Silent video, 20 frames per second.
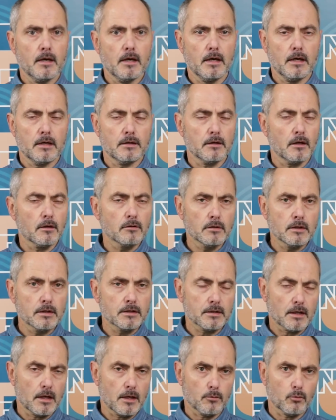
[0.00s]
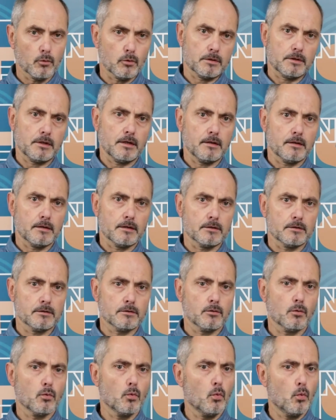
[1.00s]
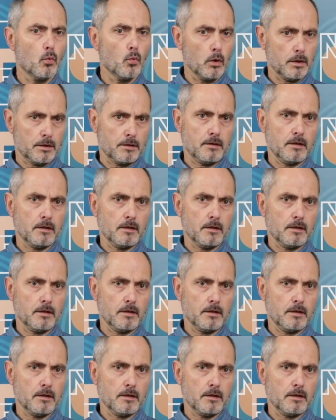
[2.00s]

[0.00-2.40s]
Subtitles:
and only time will tell us what